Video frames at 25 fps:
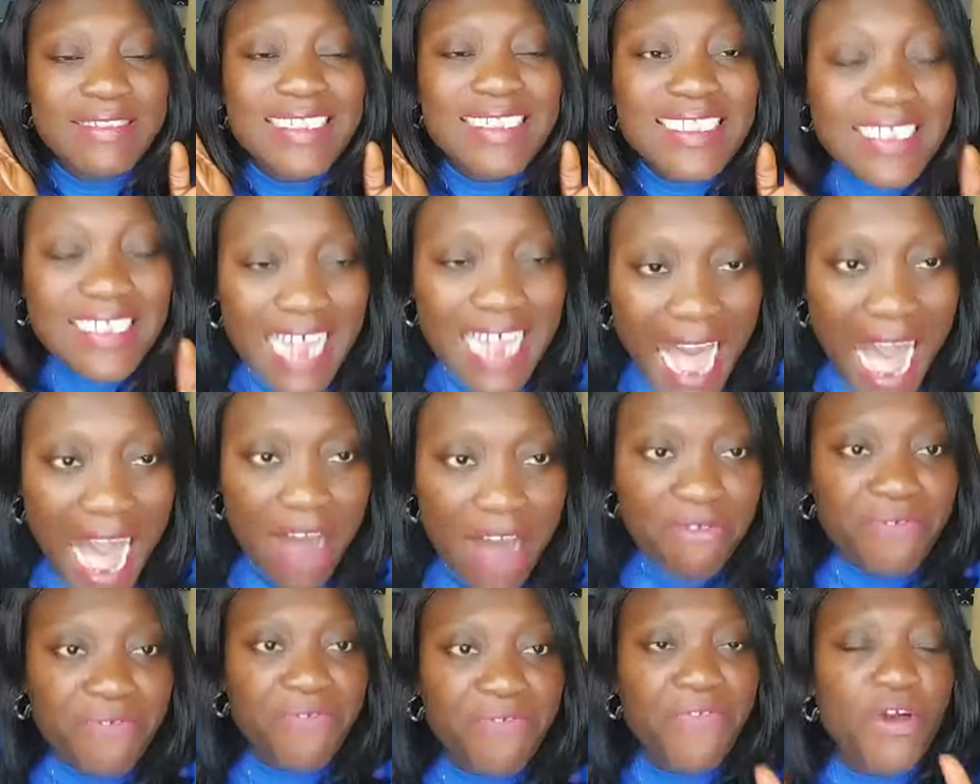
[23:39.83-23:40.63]

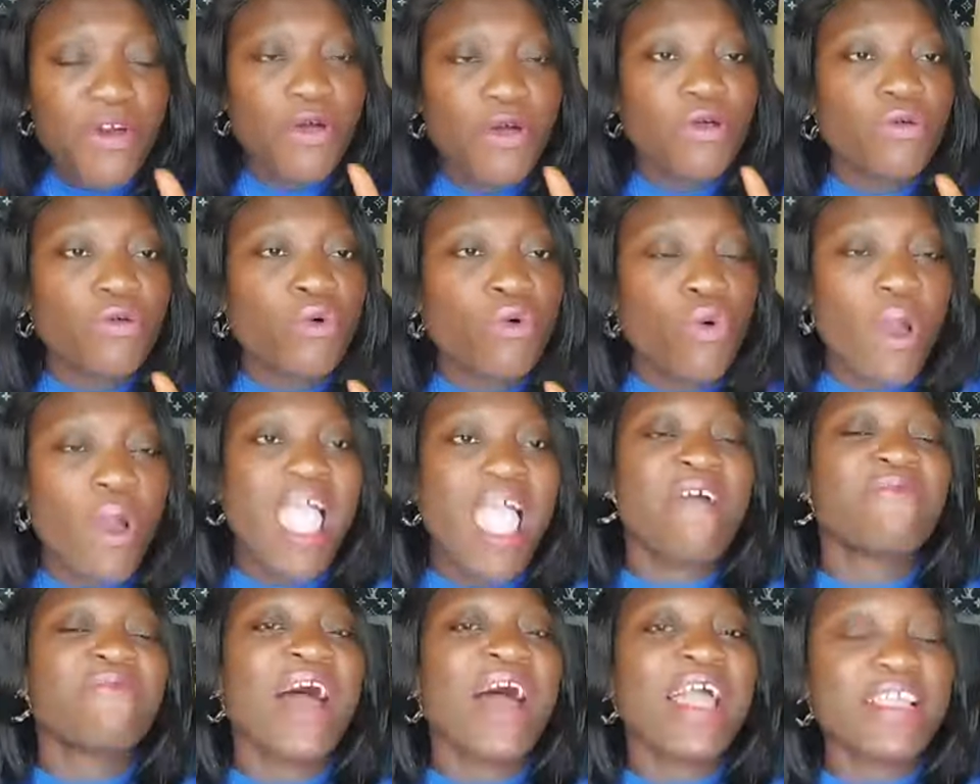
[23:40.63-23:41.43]
serve
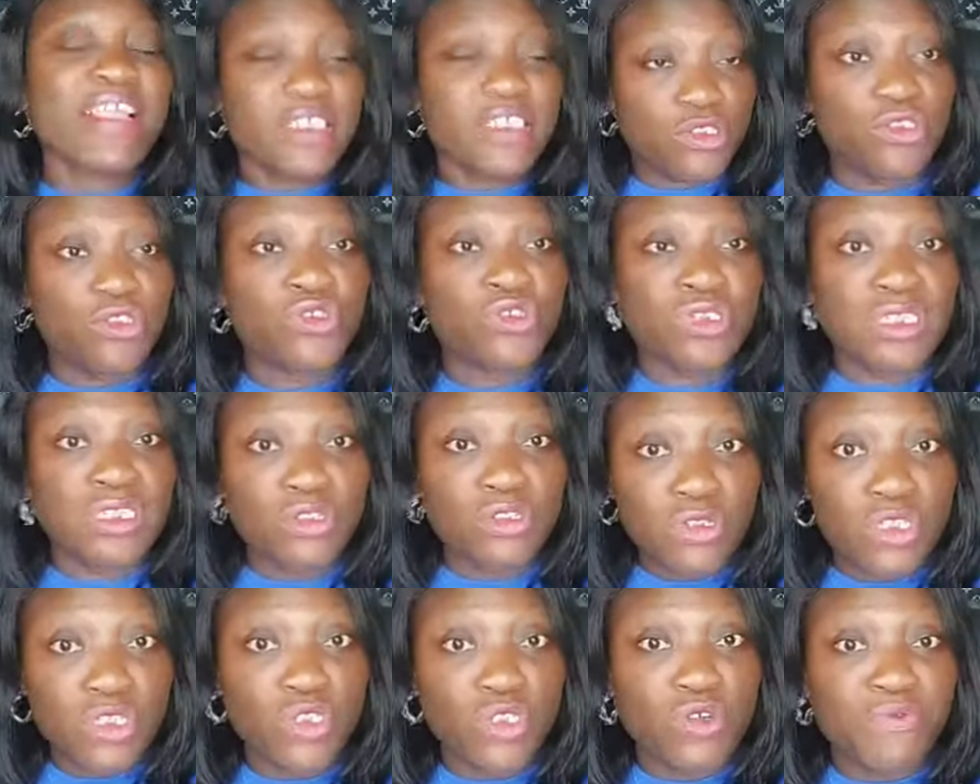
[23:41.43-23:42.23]
whoever issued
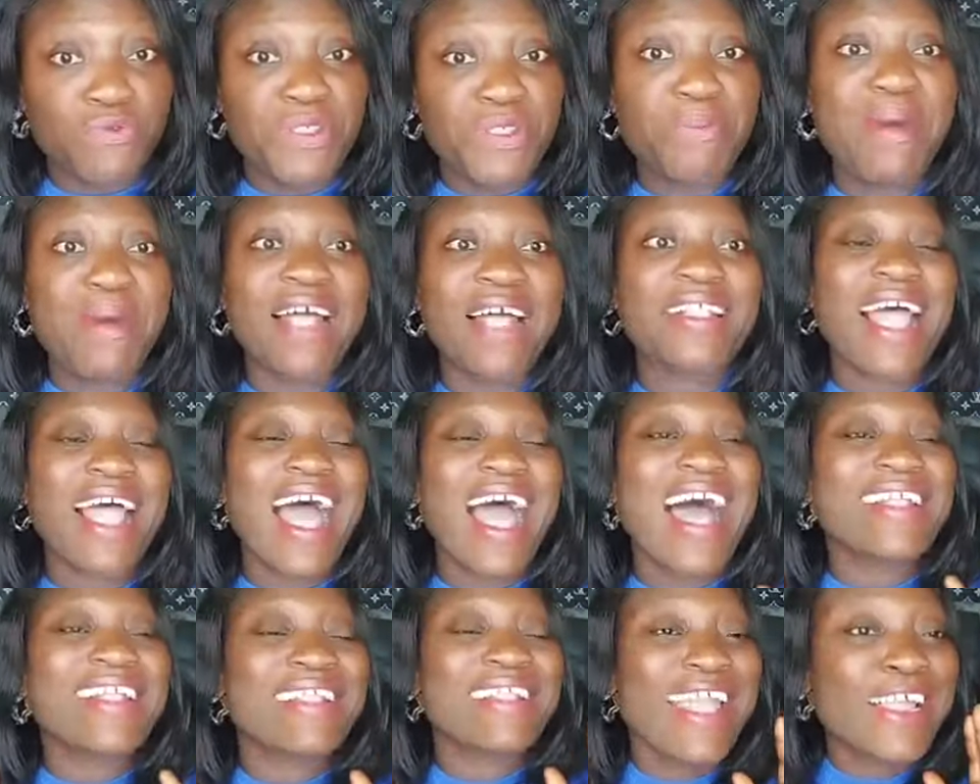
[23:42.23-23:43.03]
you the notice of
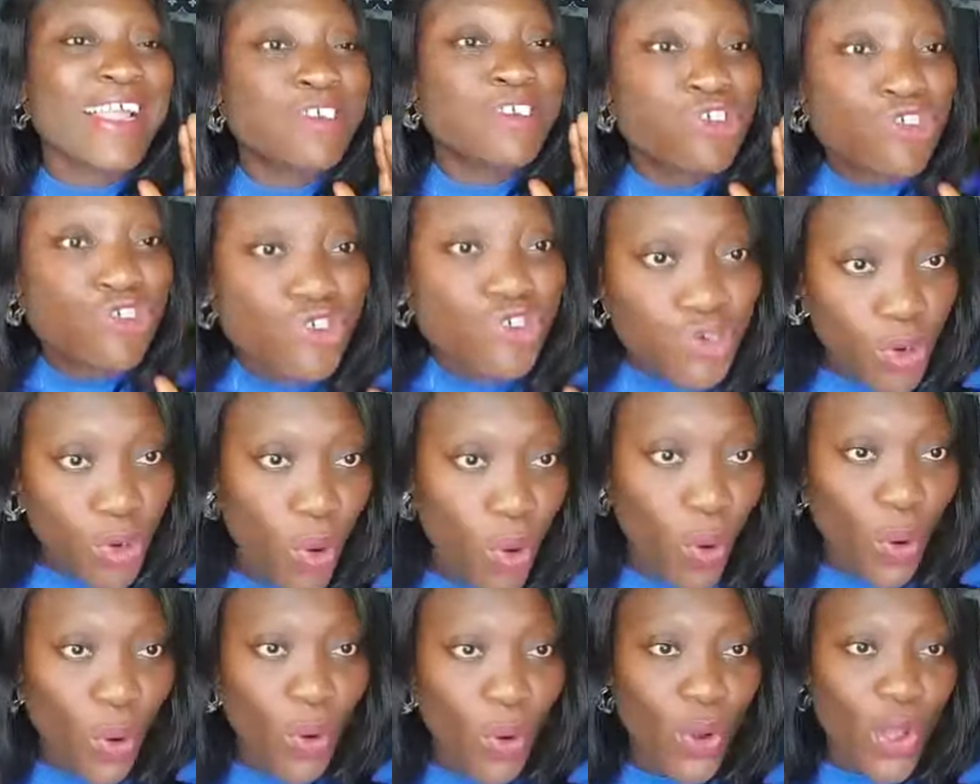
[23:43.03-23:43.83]
demand and
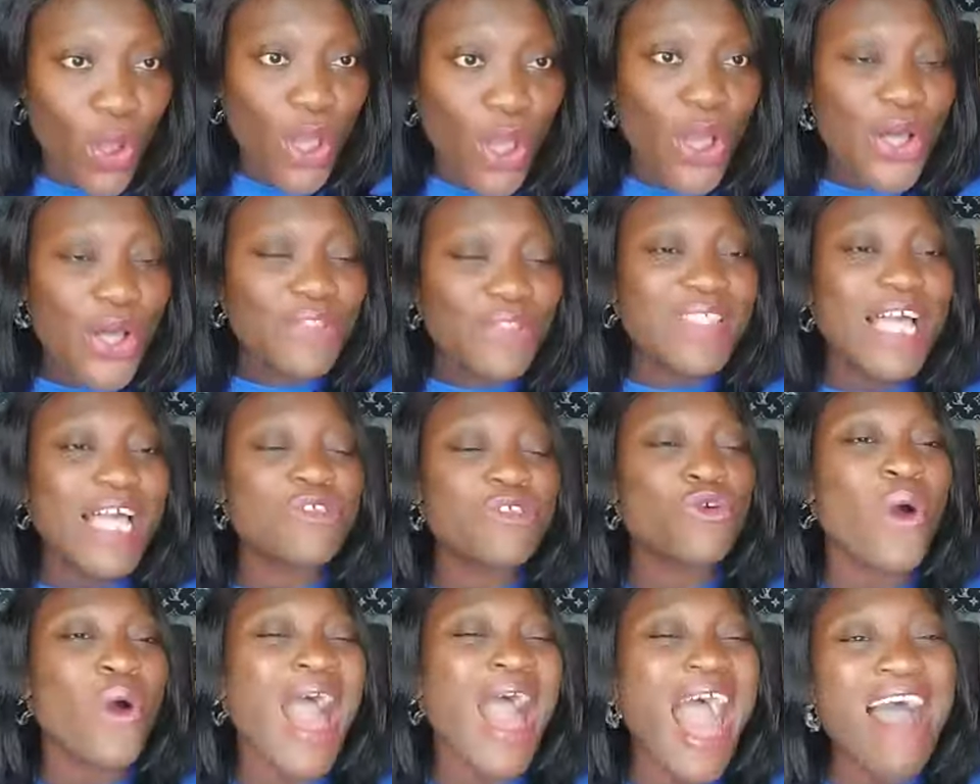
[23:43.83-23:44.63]
ensure
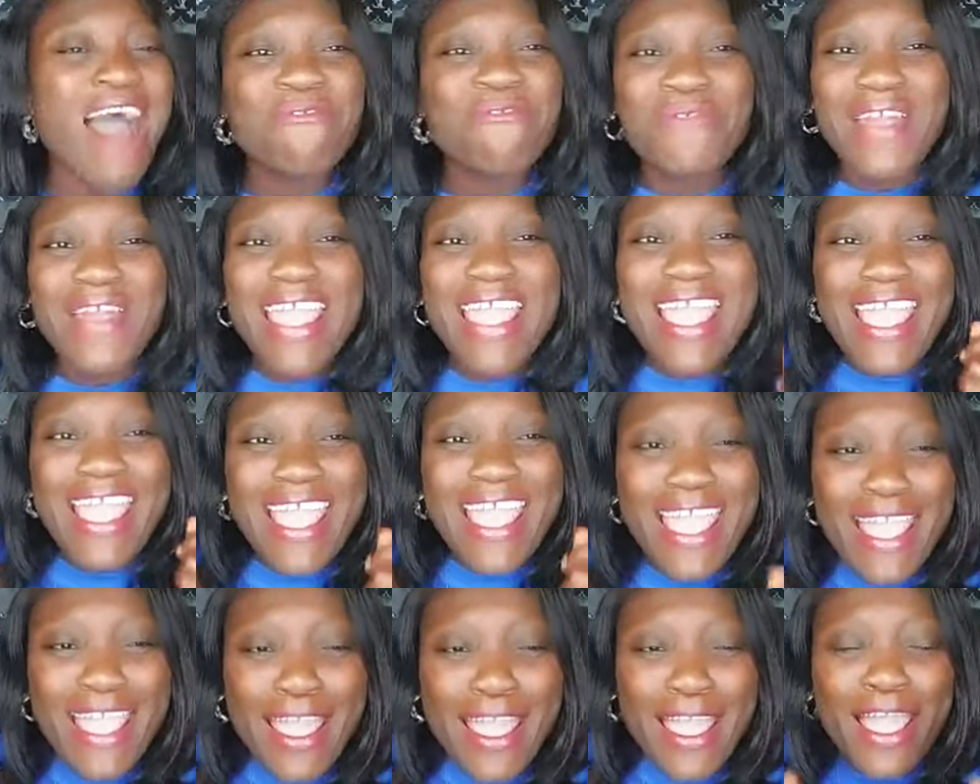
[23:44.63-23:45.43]
that you have
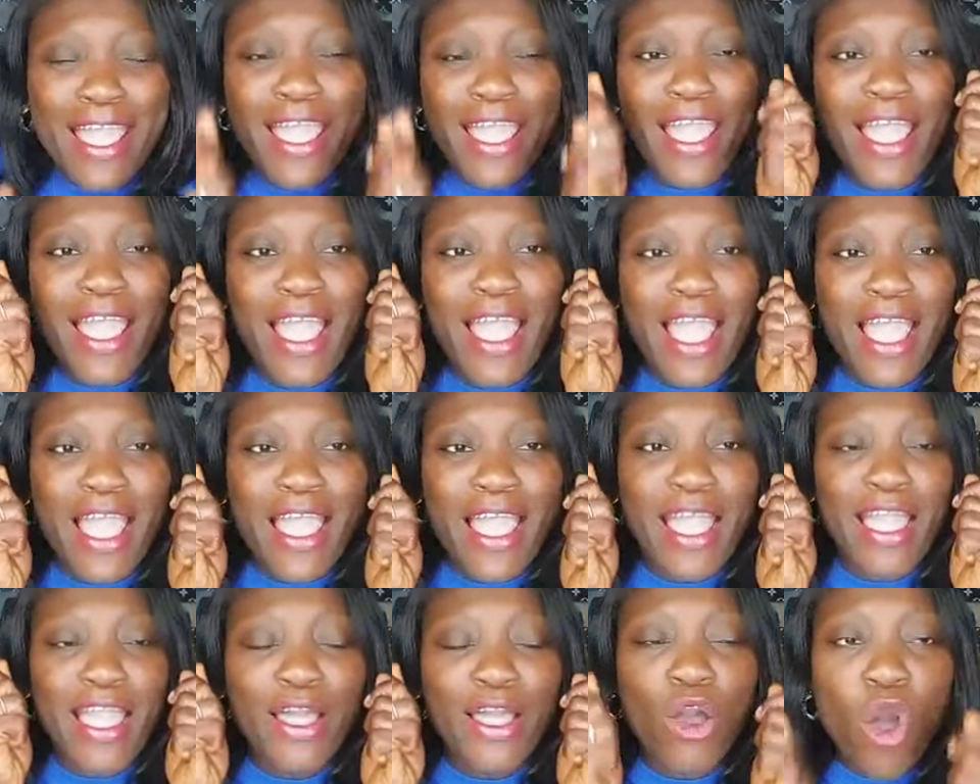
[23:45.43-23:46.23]
a
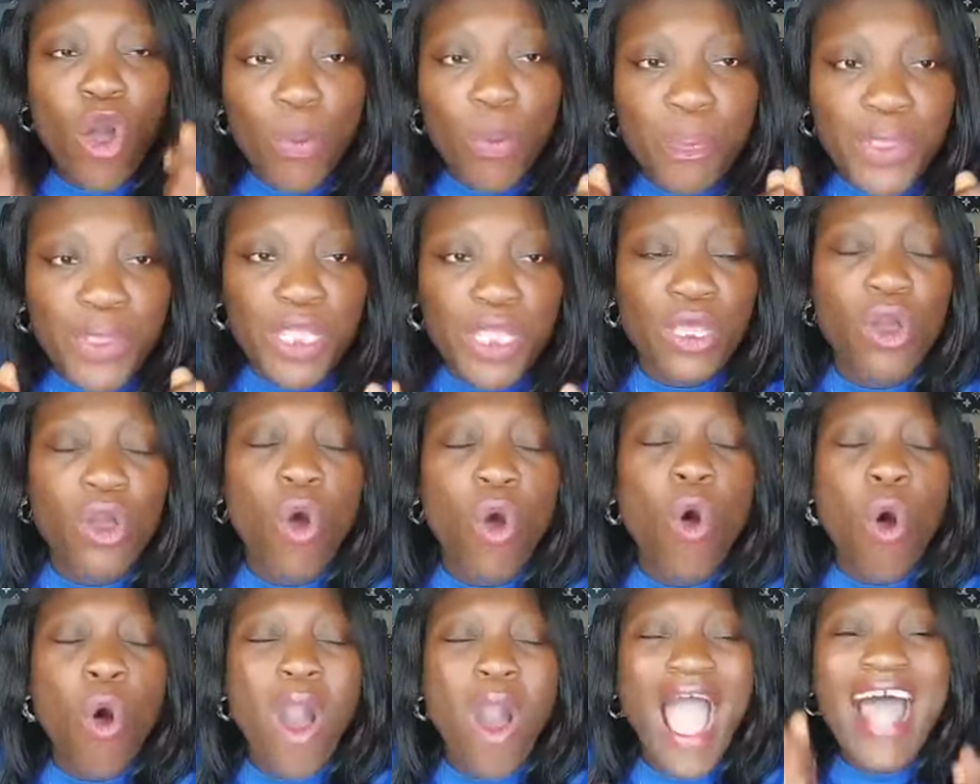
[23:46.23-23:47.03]

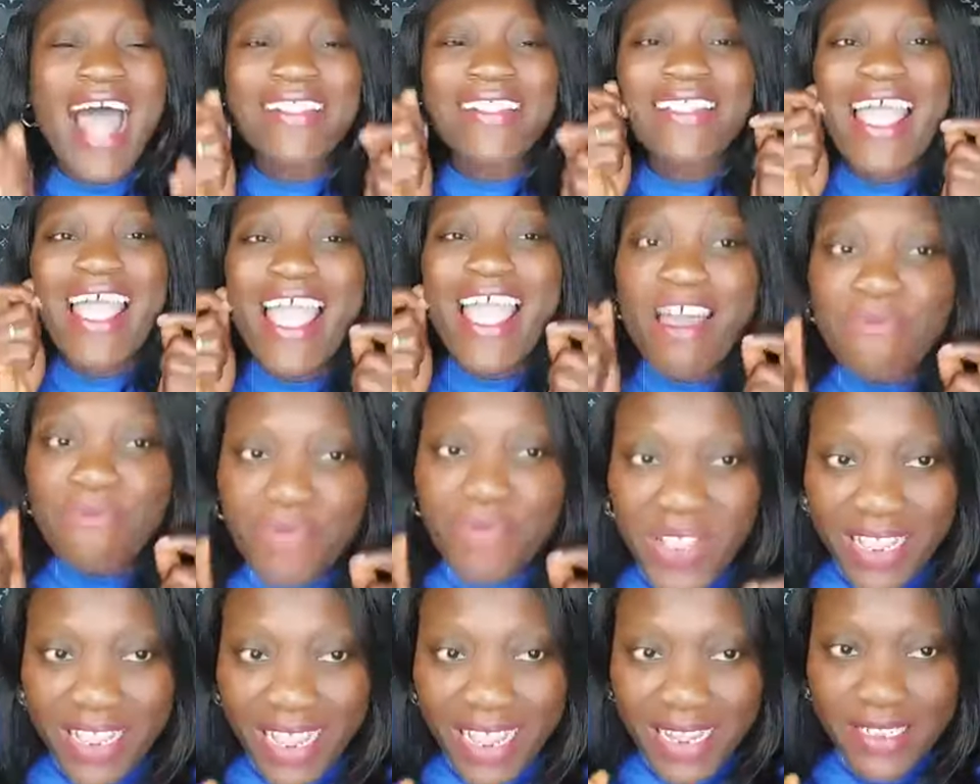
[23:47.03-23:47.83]
copy or an
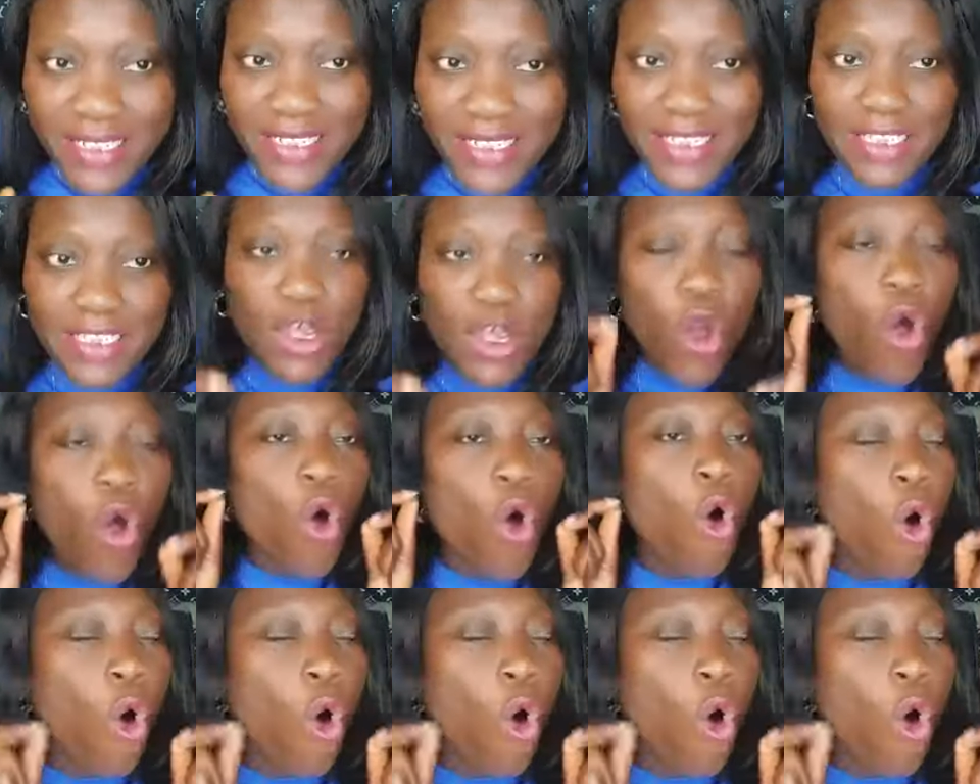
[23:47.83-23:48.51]
evidence